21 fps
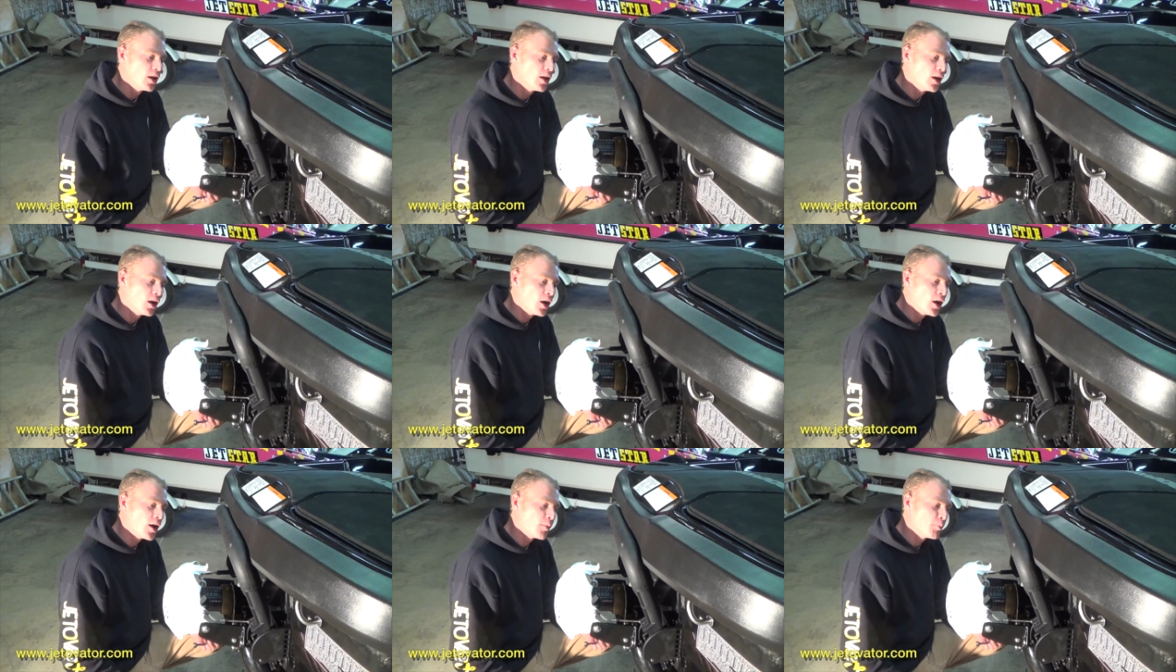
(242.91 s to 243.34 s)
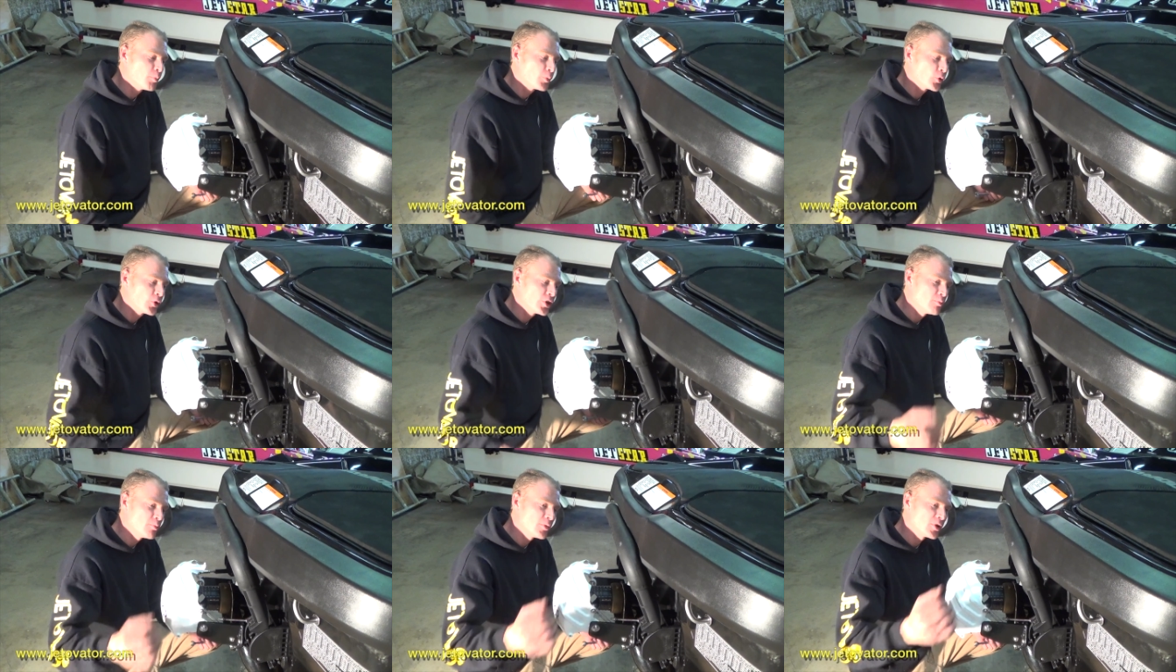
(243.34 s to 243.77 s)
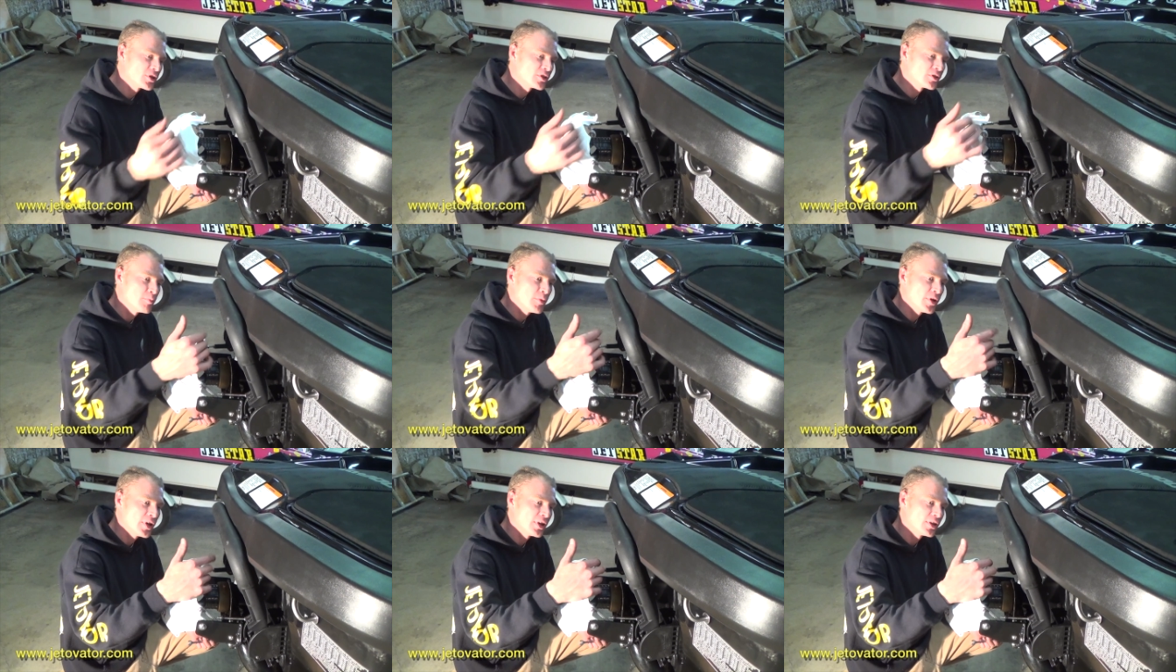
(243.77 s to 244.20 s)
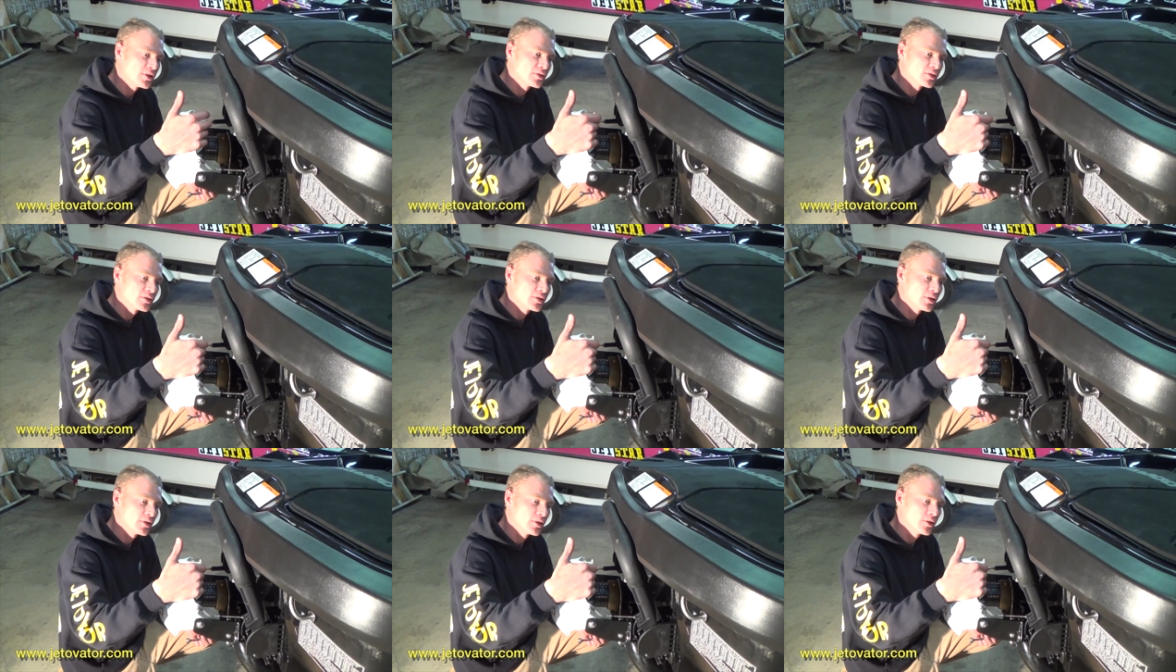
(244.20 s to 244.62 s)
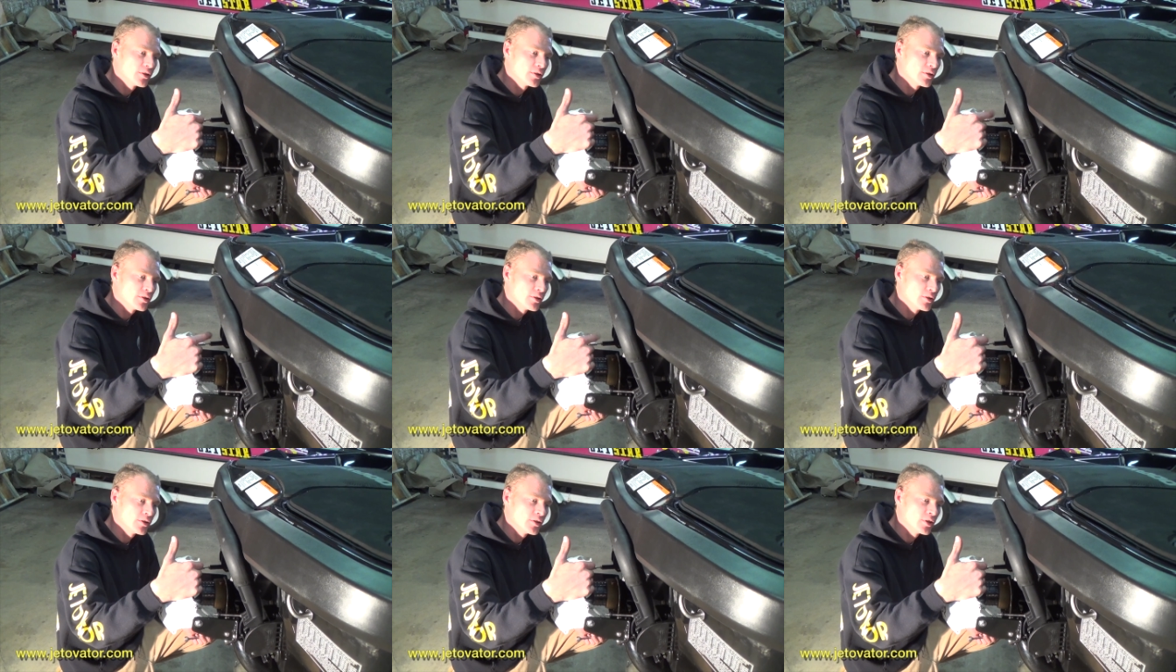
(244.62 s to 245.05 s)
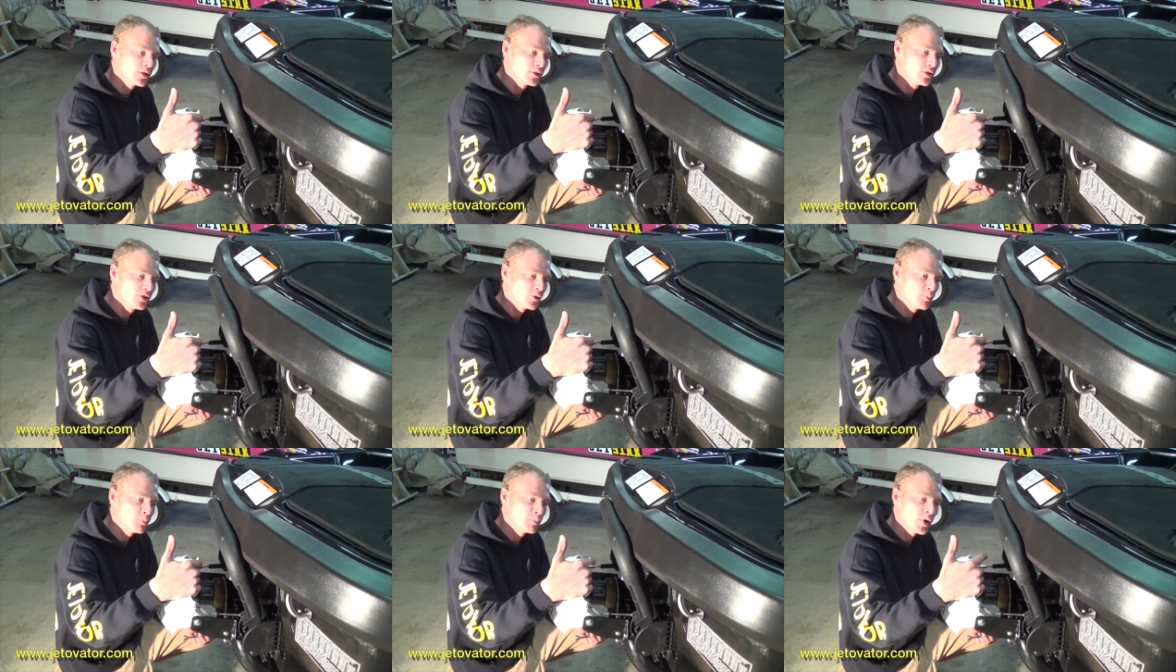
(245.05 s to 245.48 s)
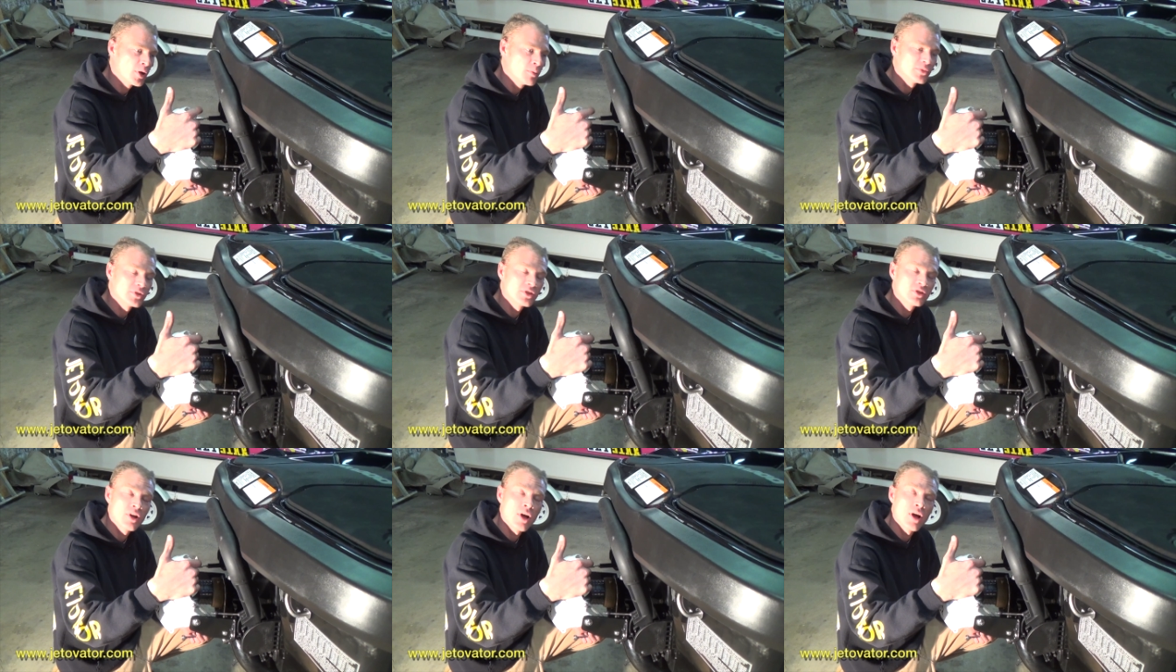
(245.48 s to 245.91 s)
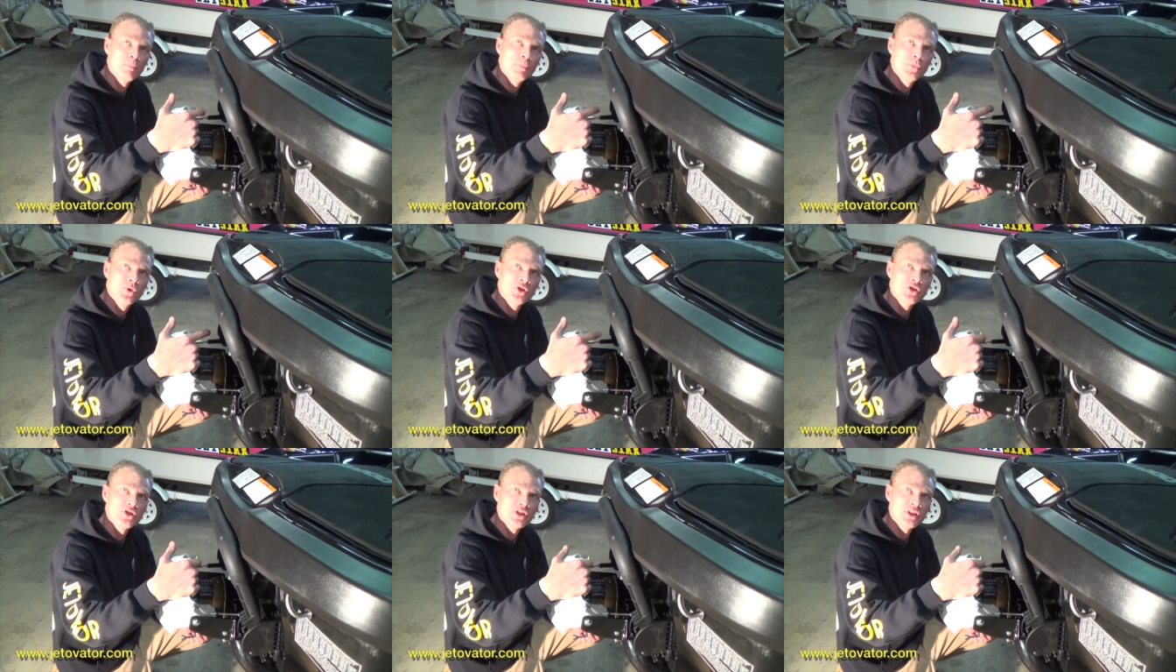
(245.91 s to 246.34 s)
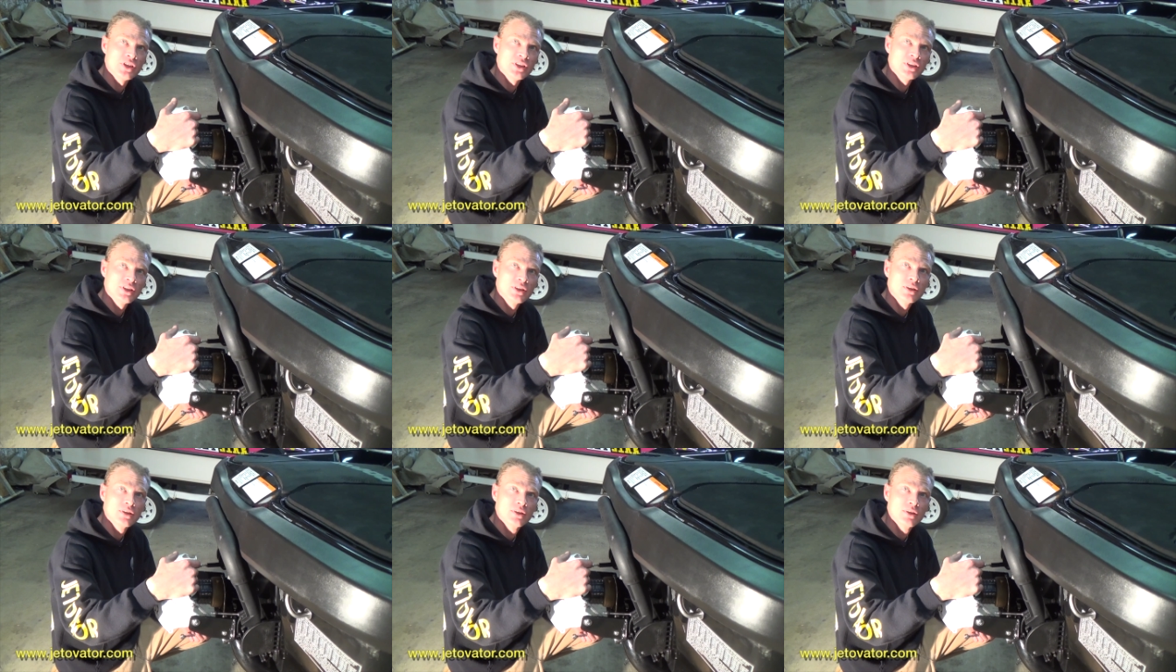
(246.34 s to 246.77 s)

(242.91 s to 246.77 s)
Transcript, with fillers: uh, pretty much makes the little bump stop bushing